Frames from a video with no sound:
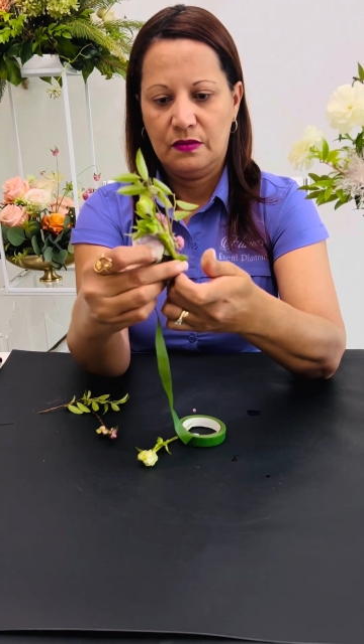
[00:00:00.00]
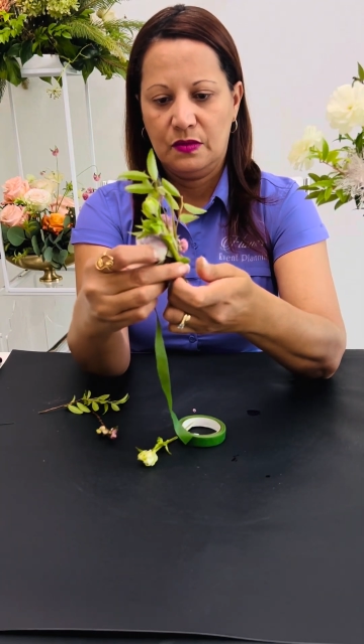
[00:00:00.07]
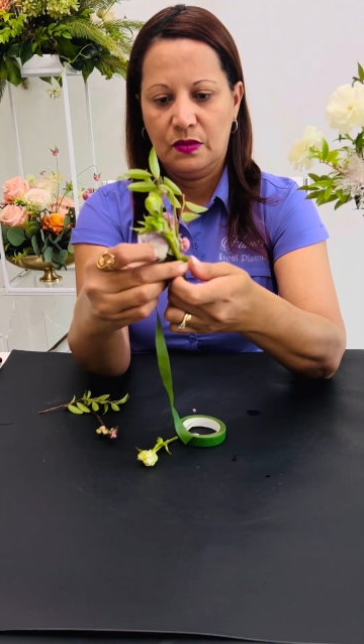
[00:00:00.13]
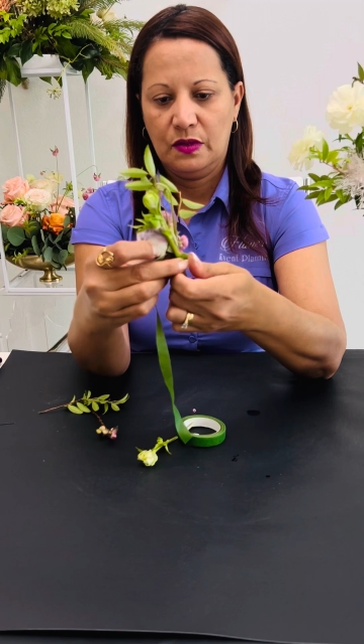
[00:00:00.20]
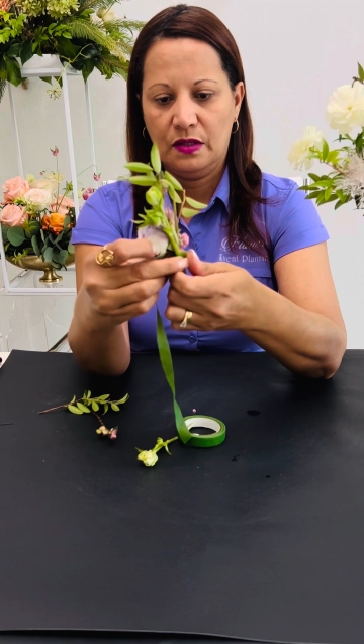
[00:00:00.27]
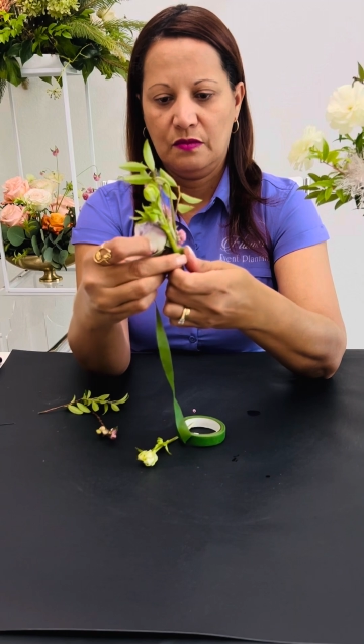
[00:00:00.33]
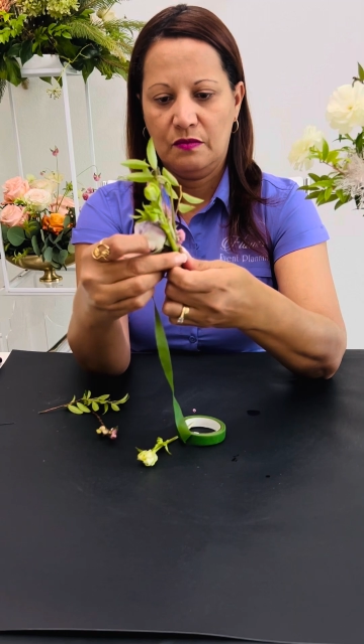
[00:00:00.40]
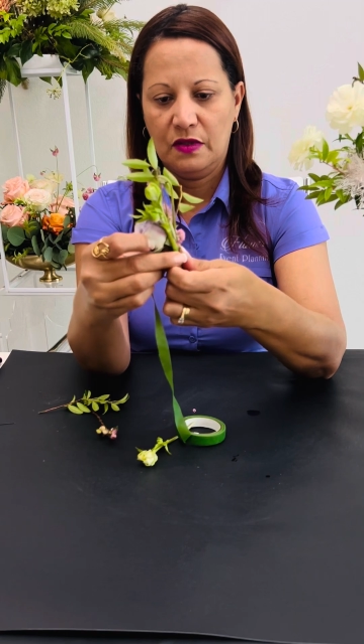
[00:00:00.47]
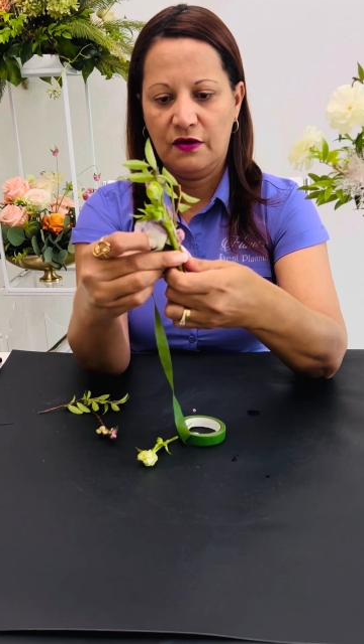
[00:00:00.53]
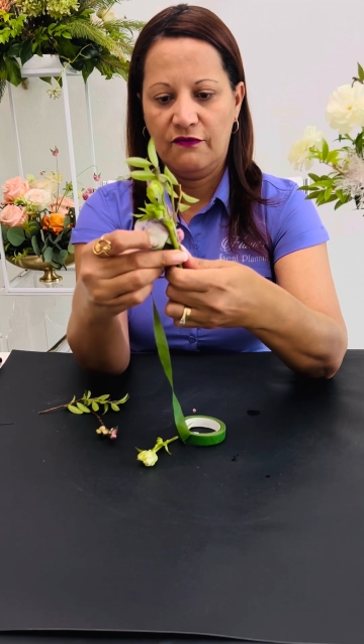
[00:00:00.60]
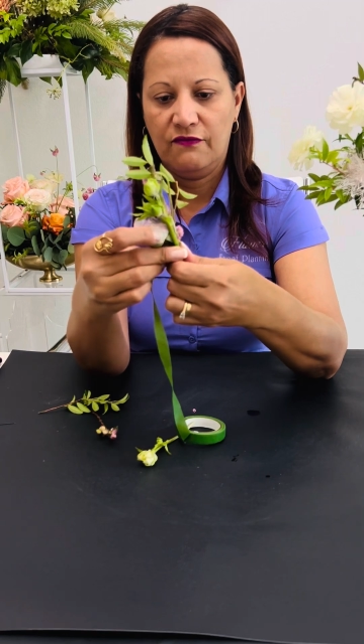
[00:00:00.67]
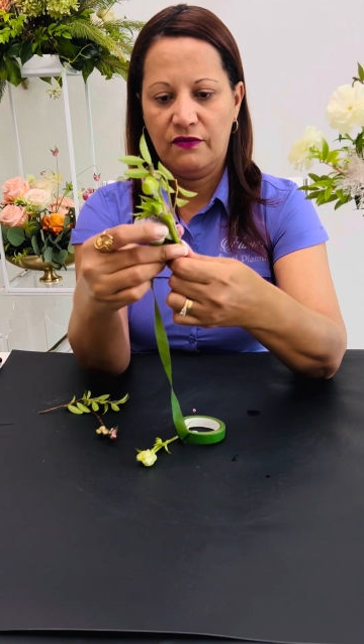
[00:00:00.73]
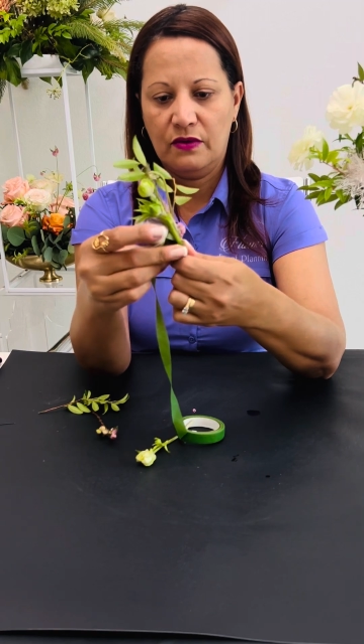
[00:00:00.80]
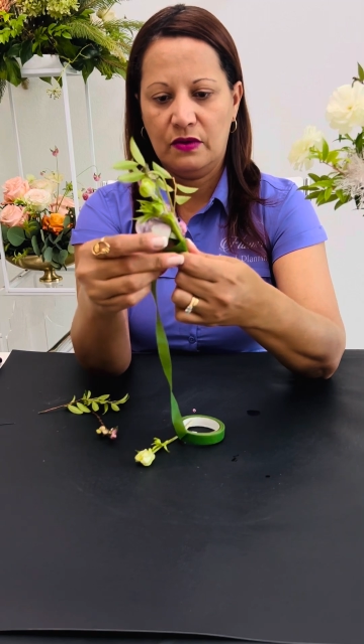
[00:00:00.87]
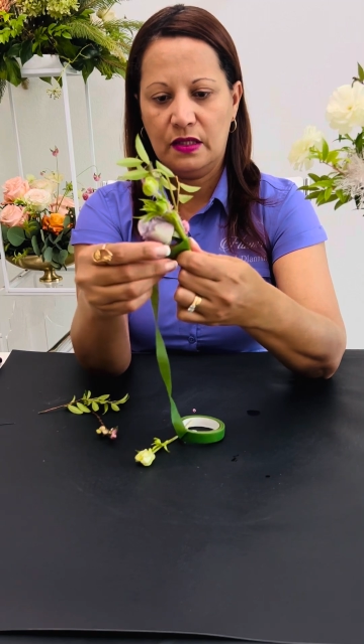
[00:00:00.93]
with my
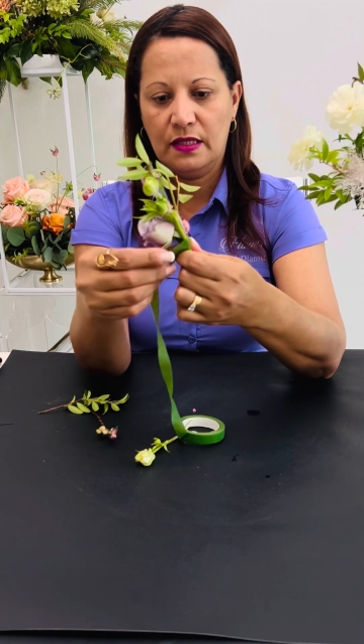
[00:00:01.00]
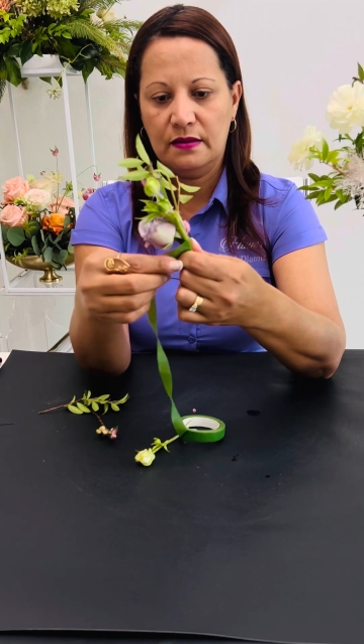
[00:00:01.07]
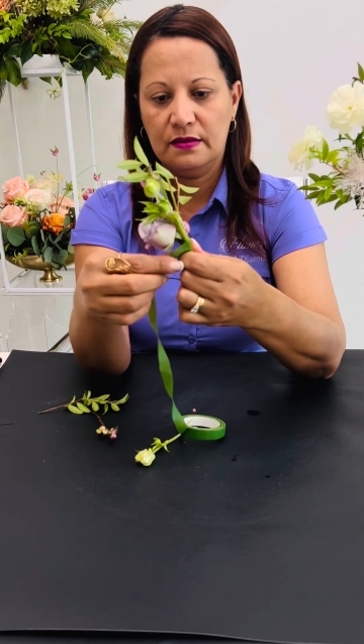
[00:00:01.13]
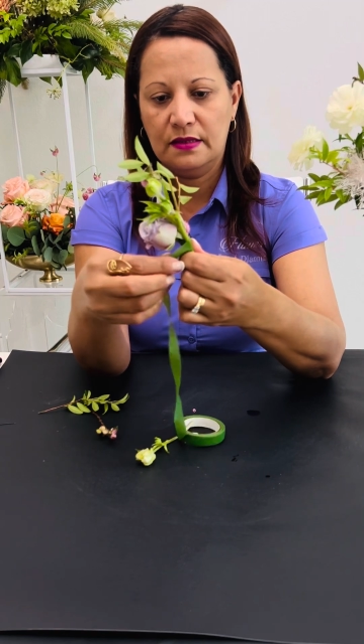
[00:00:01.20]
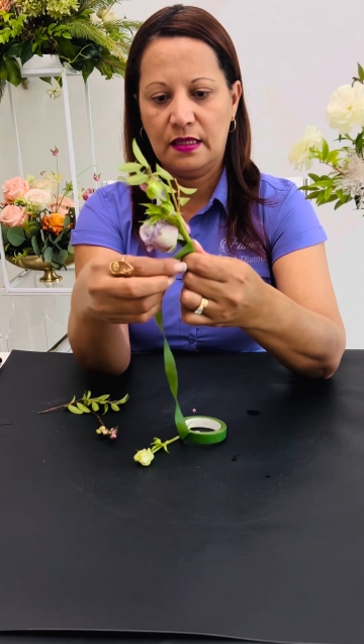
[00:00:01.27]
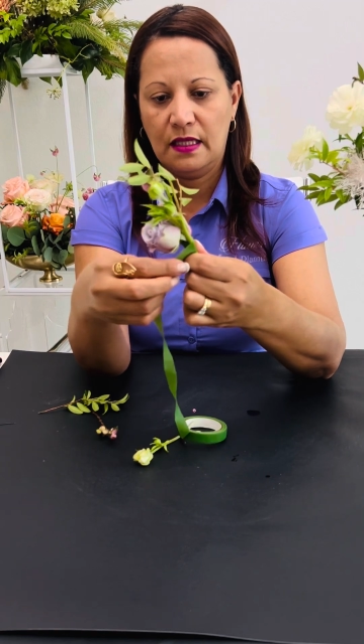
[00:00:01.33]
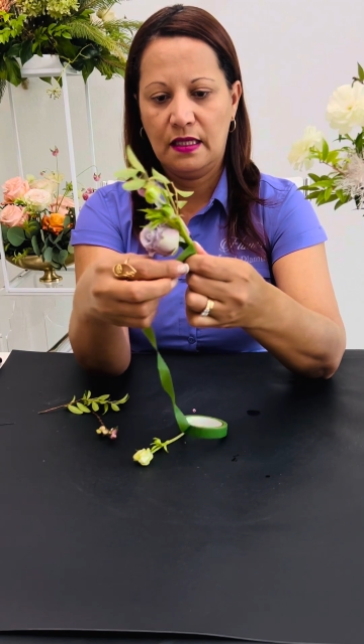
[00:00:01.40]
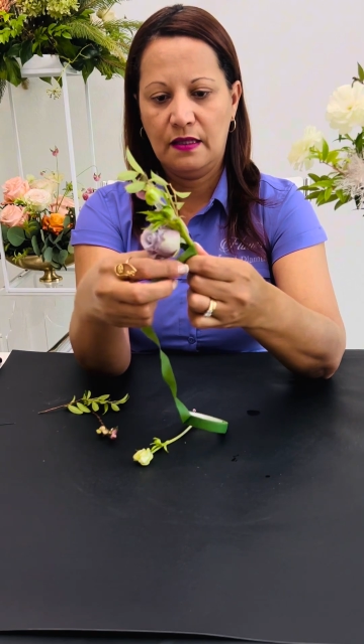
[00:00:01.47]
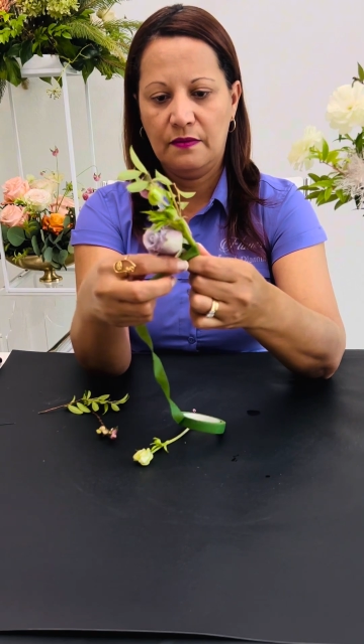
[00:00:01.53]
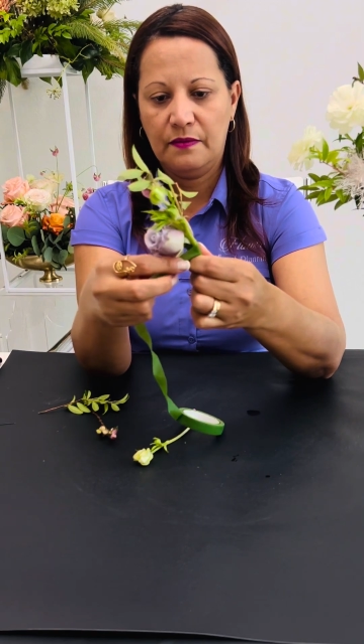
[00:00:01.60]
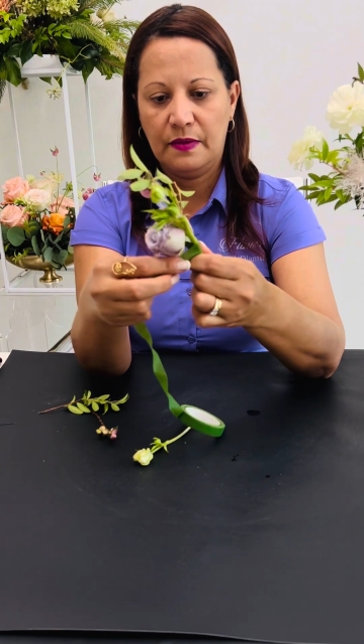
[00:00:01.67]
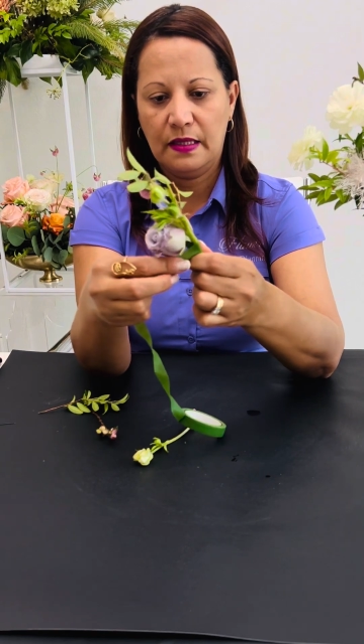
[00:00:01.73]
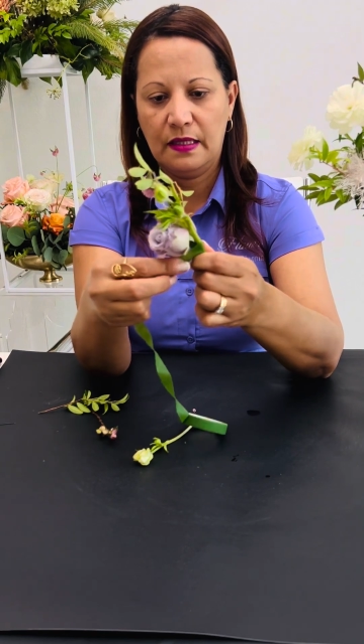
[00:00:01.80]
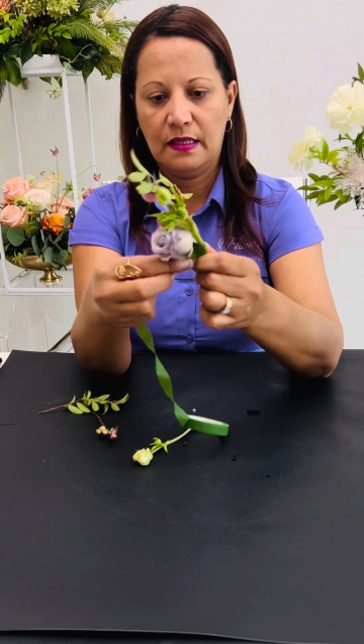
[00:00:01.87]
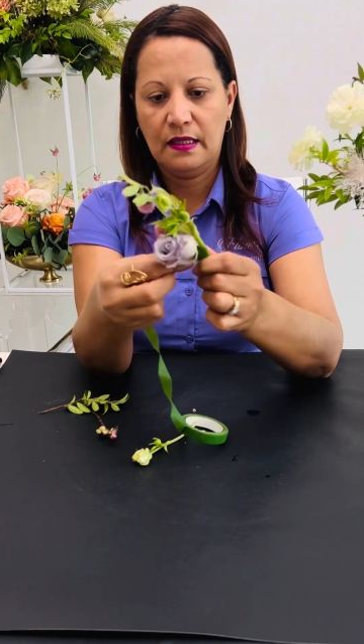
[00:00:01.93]
floral tape
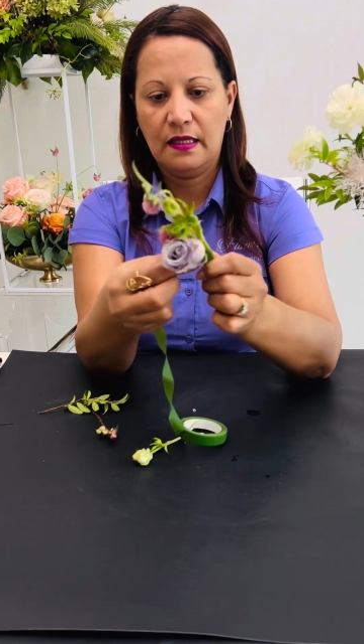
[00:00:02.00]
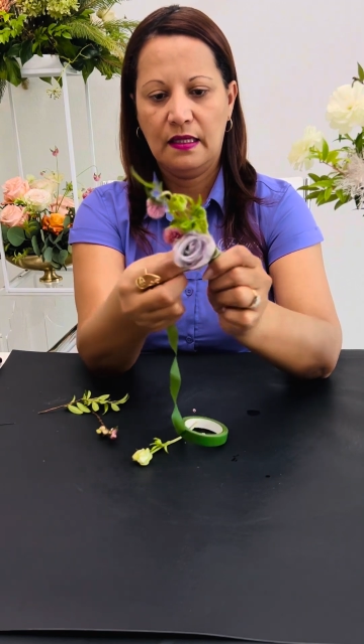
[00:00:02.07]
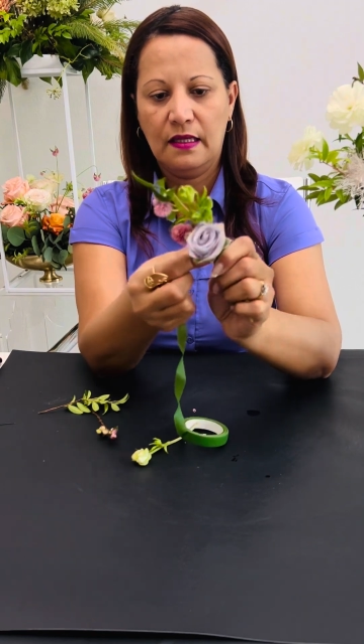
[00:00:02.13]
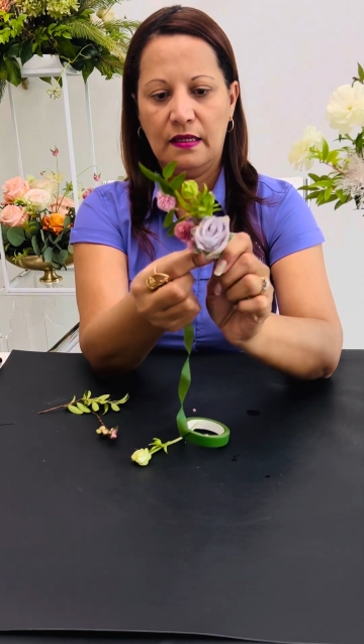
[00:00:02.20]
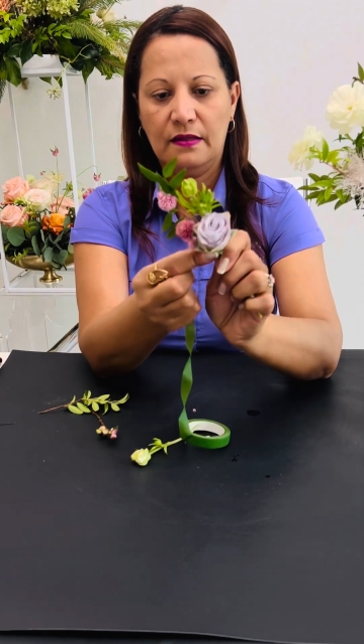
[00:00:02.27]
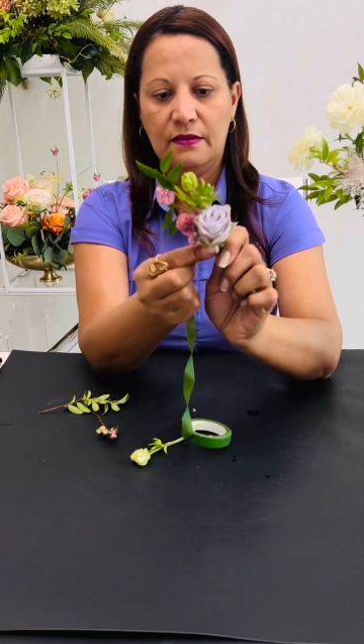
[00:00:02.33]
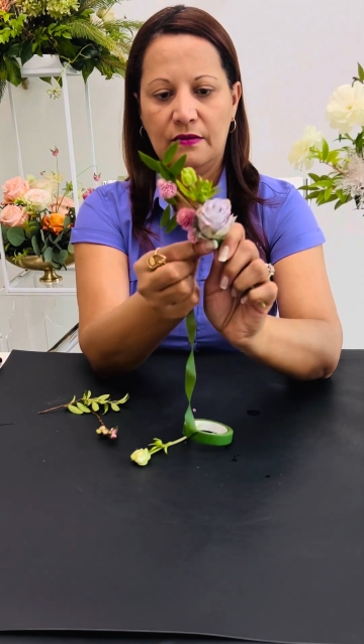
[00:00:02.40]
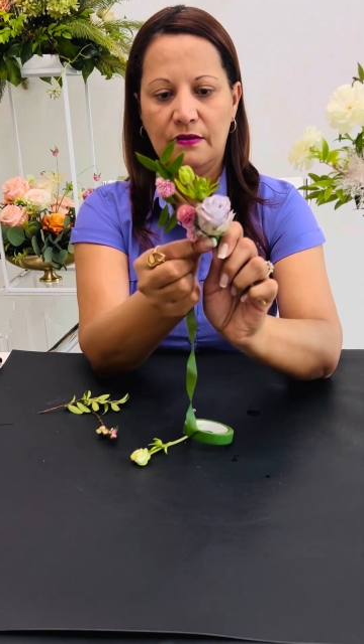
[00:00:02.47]
again.